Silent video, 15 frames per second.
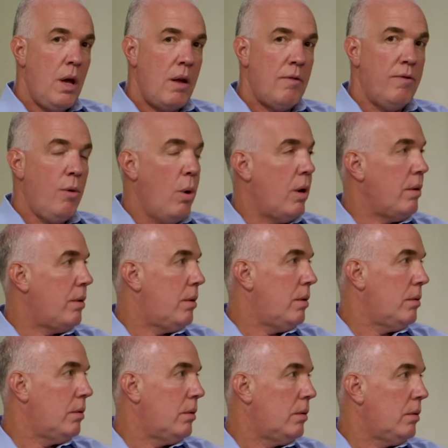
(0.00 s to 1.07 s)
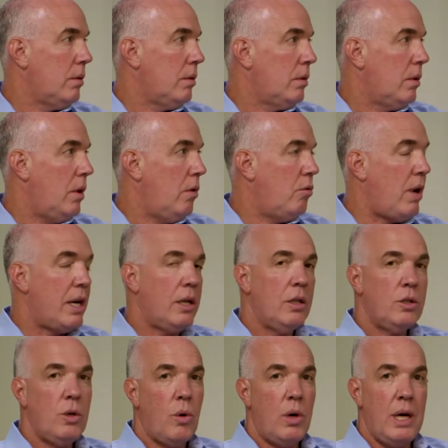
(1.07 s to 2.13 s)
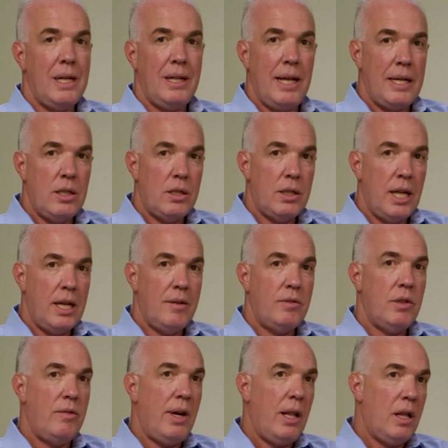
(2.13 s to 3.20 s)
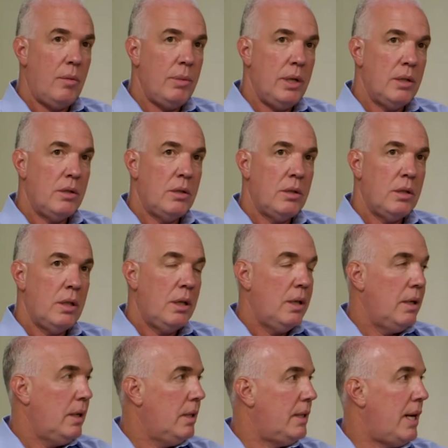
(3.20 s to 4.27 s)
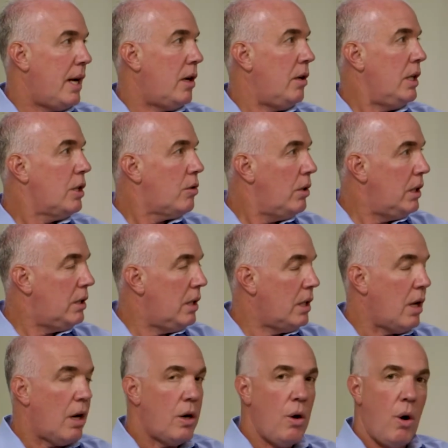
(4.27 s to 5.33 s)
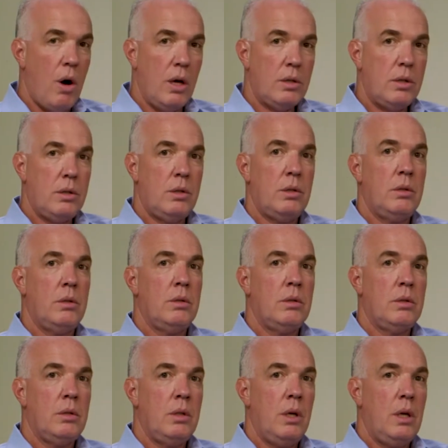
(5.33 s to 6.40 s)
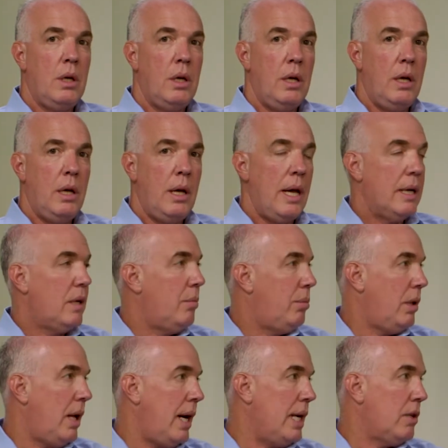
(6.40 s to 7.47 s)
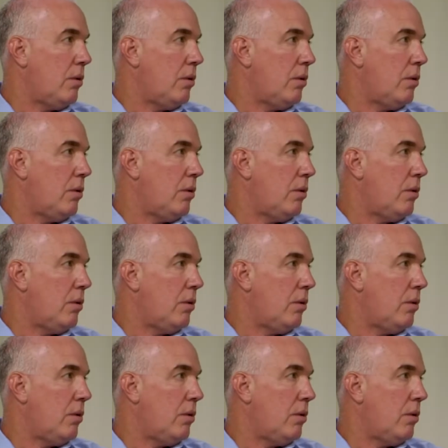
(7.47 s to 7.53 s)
And fourth, regulatory and legislative developments that are increasing our costs and compliance